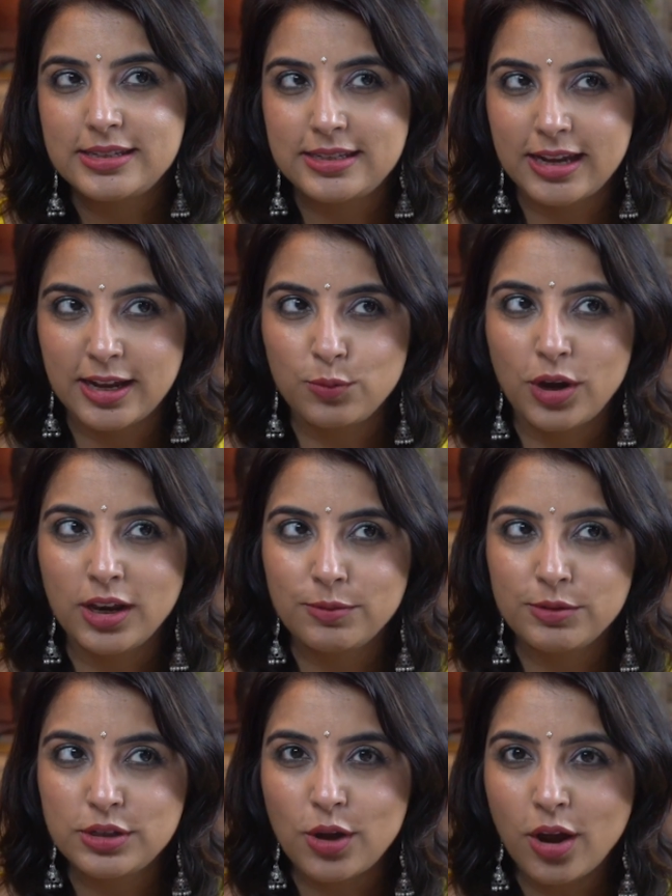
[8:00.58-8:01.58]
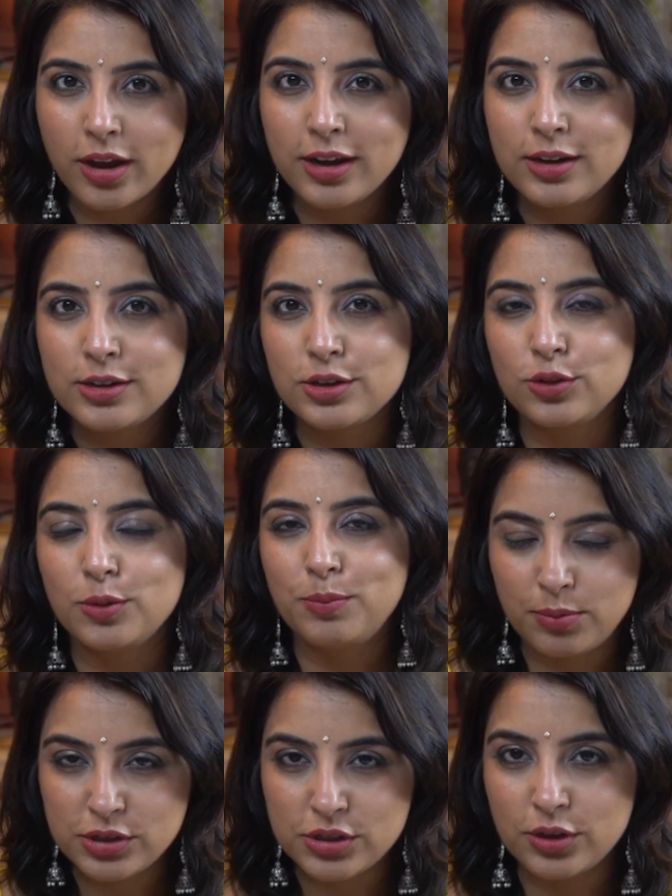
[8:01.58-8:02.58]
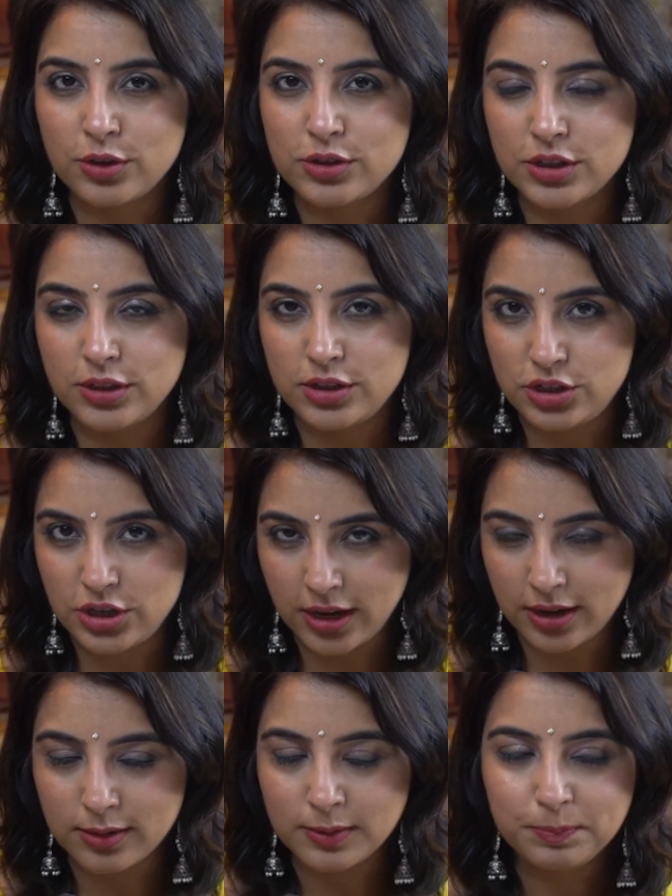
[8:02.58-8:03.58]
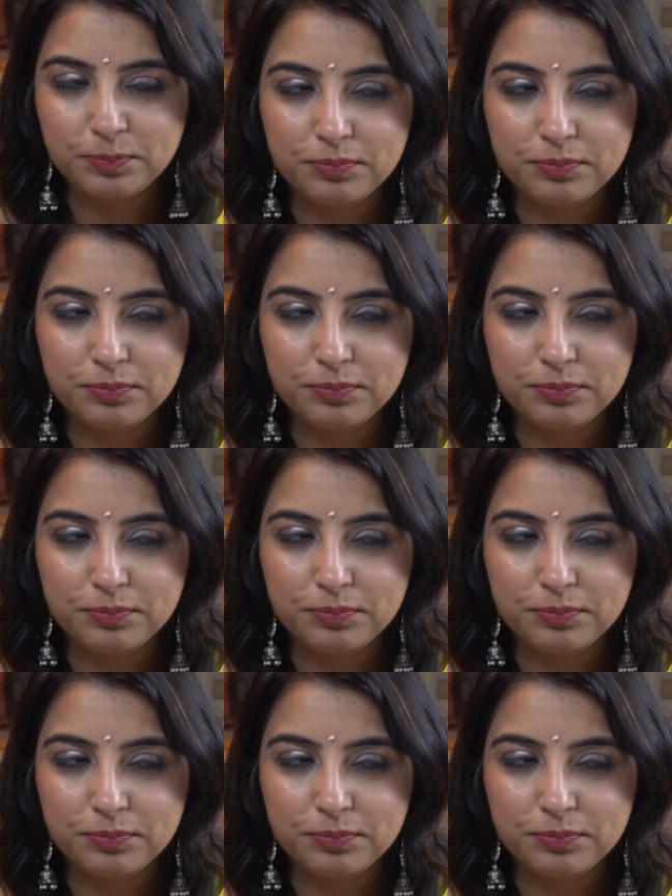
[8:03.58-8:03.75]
said, while I was talking to the prisoners in the jail,